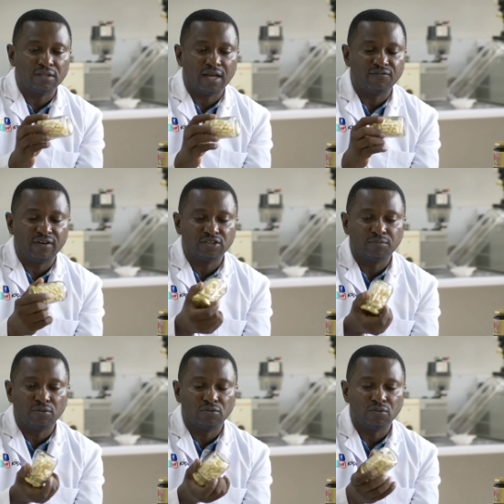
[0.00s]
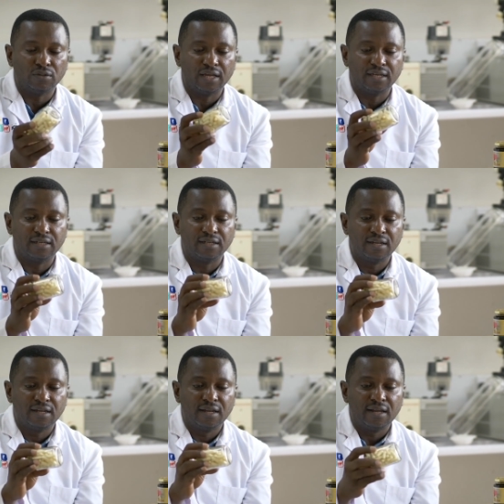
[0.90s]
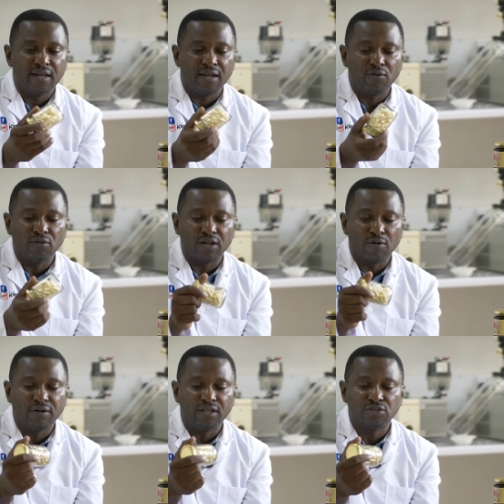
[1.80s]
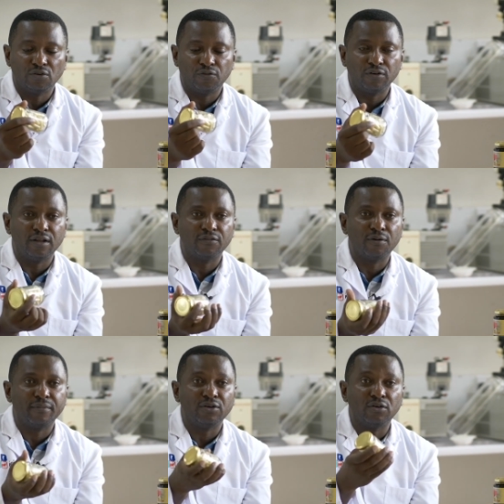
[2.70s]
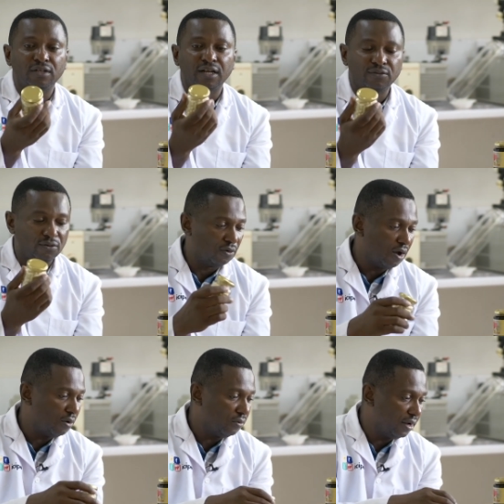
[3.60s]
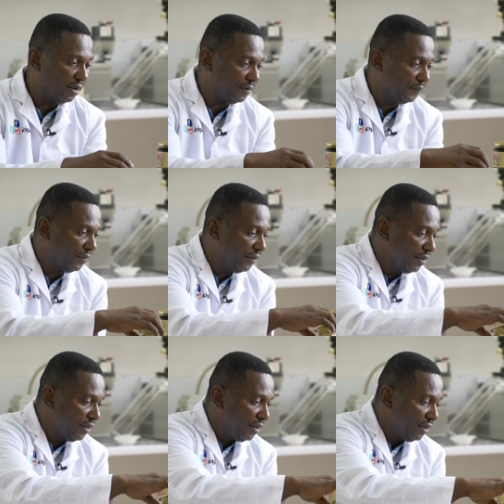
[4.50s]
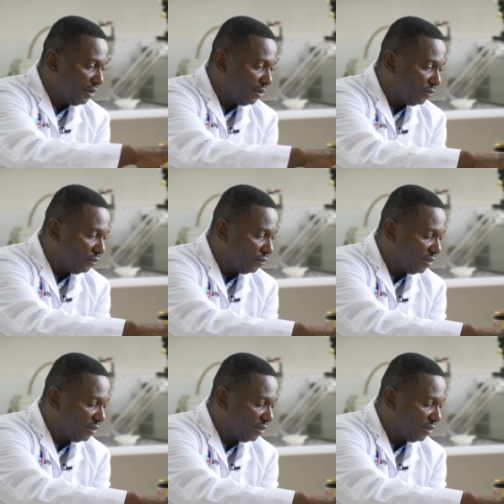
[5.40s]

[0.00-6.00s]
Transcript: advisable to get a good recommendation the, from a doctor to know how uh, to use